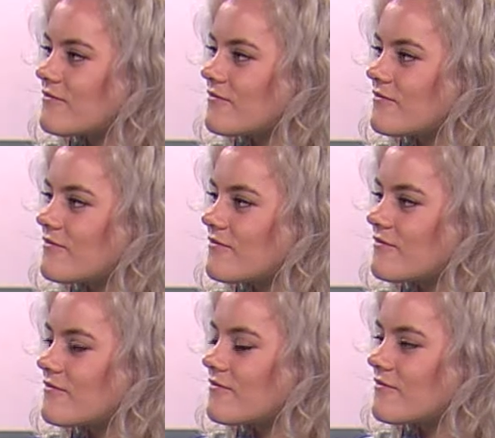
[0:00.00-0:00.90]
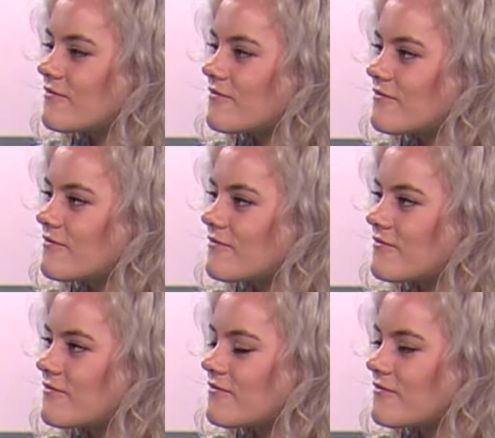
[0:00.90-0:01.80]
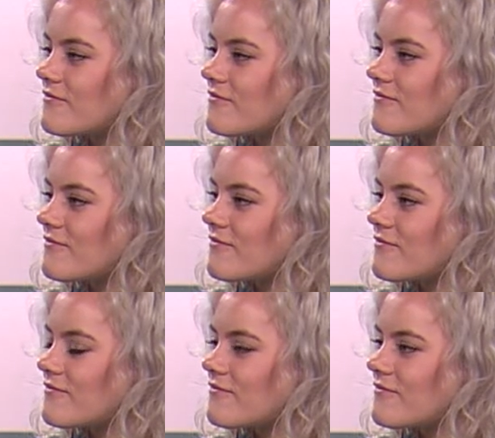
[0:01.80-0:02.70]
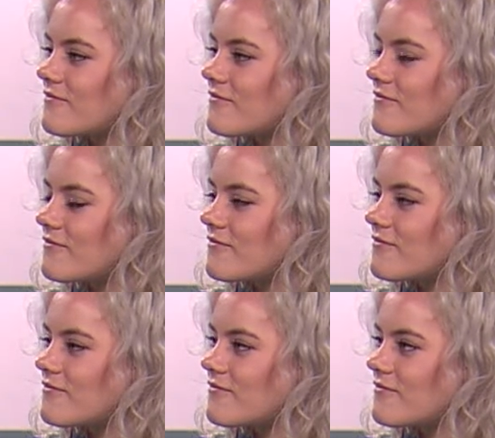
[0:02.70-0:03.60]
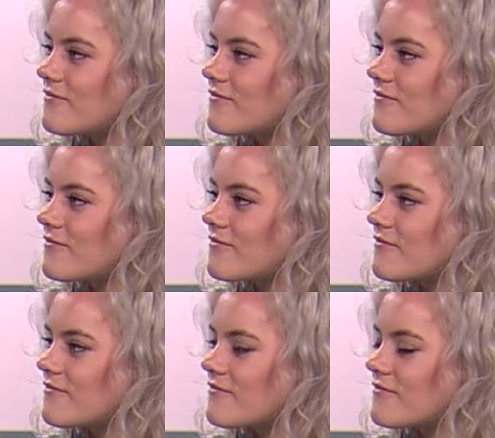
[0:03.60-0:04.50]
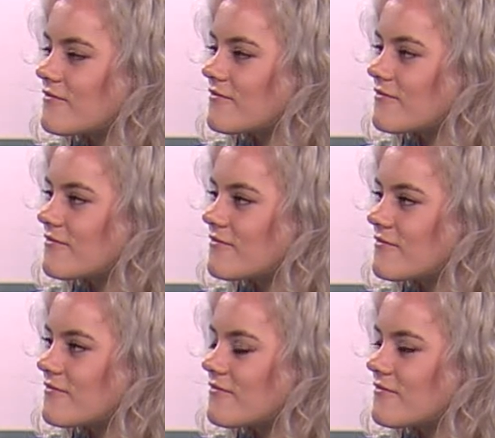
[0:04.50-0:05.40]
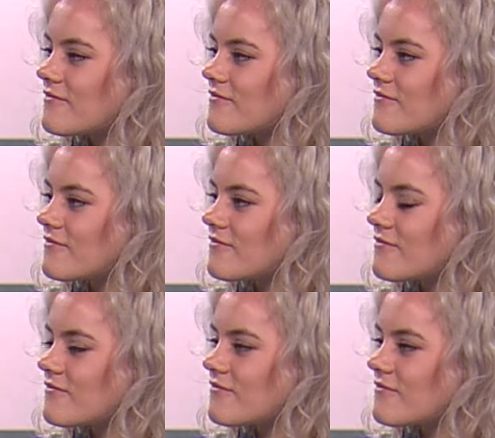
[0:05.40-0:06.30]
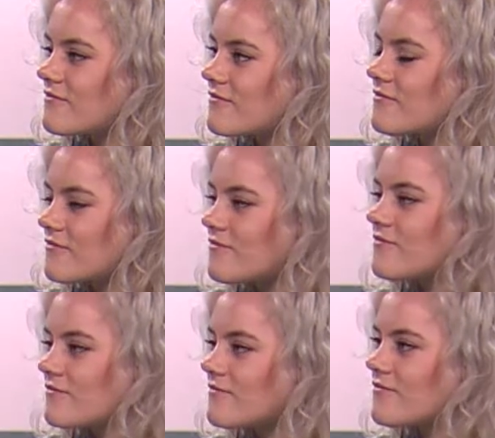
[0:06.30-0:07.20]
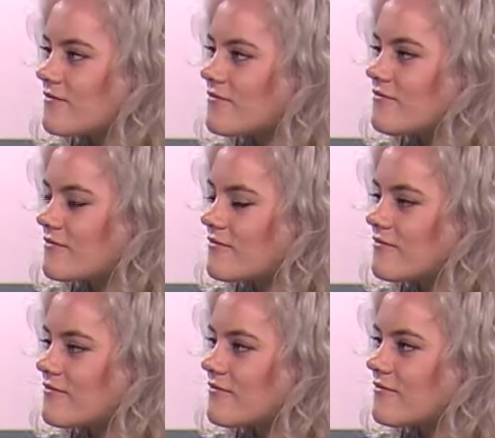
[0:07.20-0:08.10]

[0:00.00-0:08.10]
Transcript: (not speaking)